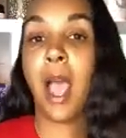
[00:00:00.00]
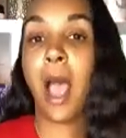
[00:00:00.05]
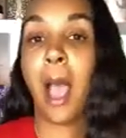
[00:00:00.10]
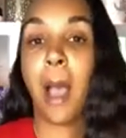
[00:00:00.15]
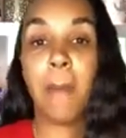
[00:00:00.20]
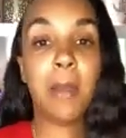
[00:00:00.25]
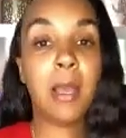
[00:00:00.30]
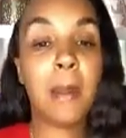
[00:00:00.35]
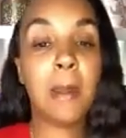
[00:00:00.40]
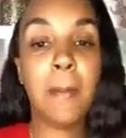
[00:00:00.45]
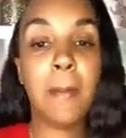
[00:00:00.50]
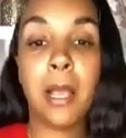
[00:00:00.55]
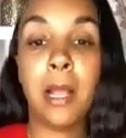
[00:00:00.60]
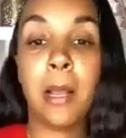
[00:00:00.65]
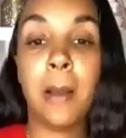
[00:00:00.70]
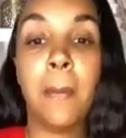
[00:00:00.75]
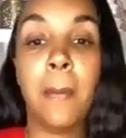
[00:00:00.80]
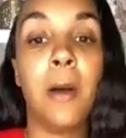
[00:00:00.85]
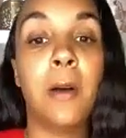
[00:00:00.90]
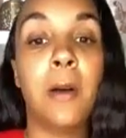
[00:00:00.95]
I'm going to make
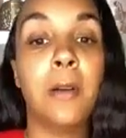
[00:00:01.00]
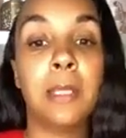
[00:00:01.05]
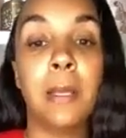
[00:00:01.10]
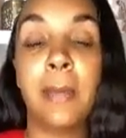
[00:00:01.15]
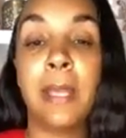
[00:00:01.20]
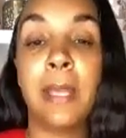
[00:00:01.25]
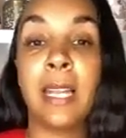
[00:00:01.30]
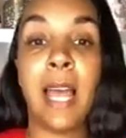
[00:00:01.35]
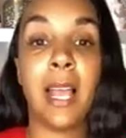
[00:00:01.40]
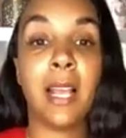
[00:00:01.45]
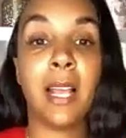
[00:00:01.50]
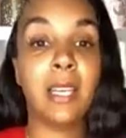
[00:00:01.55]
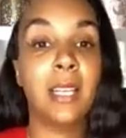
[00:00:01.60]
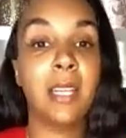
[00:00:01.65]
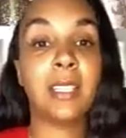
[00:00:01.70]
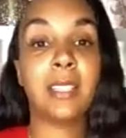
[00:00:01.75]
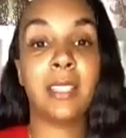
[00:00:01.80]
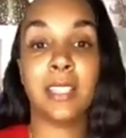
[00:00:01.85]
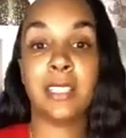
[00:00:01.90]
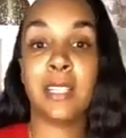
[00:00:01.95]
a post and be like,
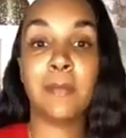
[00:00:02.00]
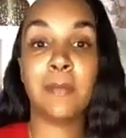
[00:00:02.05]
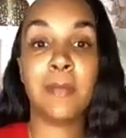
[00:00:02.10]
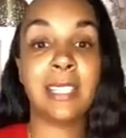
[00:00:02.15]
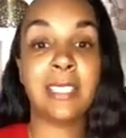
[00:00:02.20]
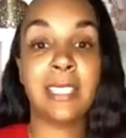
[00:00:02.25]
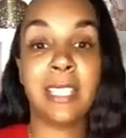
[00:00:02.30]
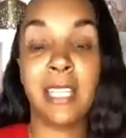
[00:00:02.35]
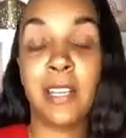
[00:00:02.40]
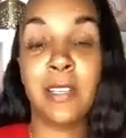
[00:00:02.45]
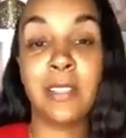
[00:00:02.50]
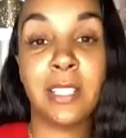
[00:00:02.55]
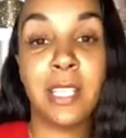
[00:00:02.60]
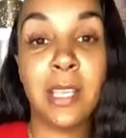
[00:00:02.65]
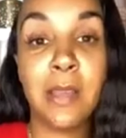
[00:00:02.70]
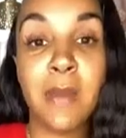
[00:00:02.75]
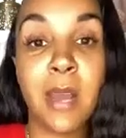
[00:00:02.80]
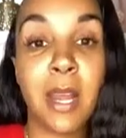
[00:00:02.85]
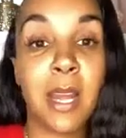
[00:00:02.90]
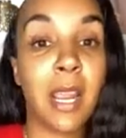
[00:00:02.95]
look, this is my
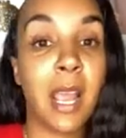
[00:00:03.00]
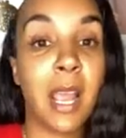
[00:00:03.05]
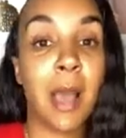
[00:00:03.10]
TLC money.